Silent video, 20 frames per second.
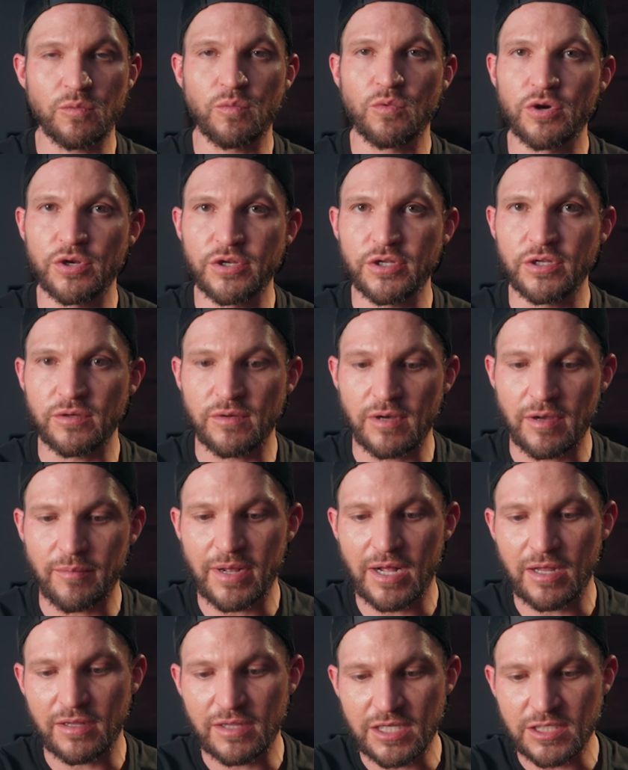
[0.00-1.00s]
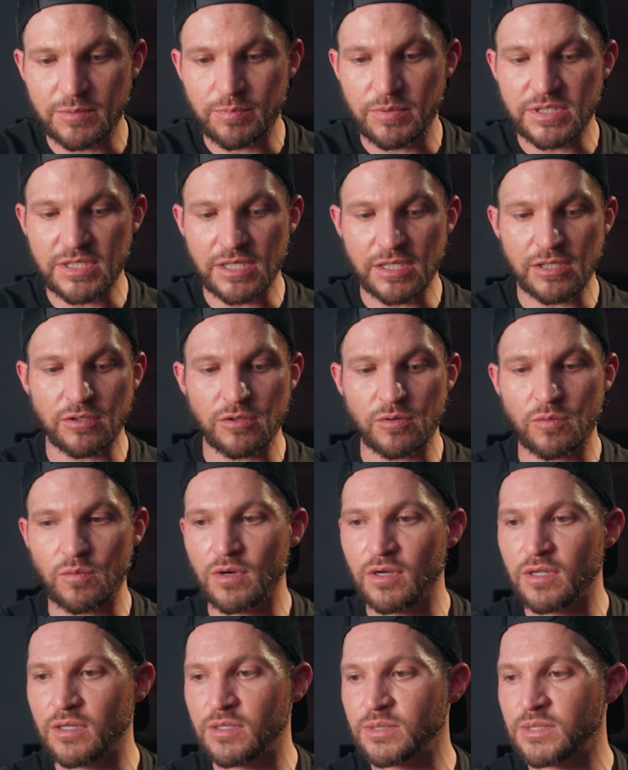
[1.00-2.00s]
to warn you about these particular
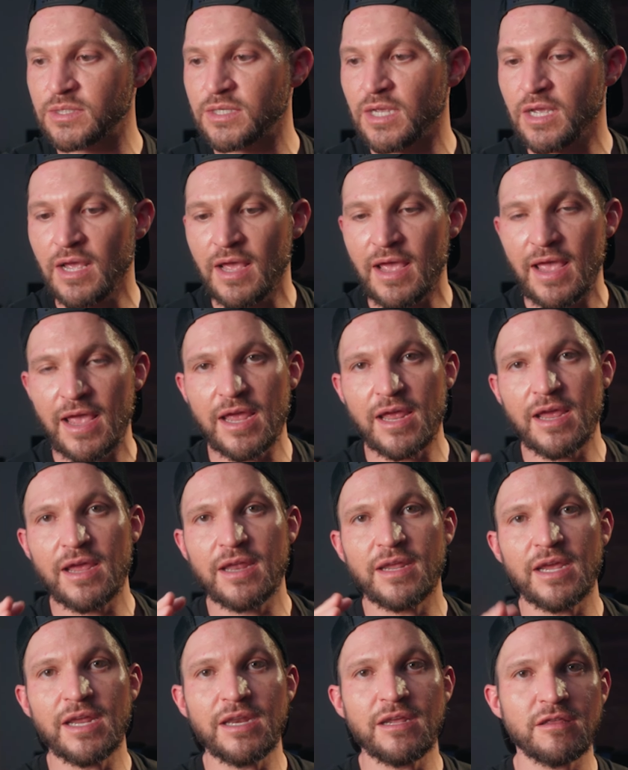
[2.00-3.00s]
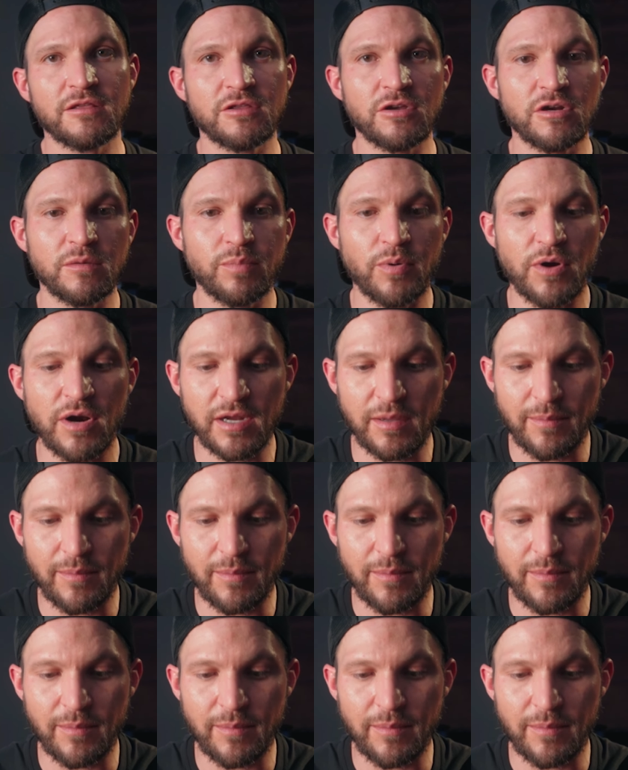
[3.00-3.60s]
ones and any third-party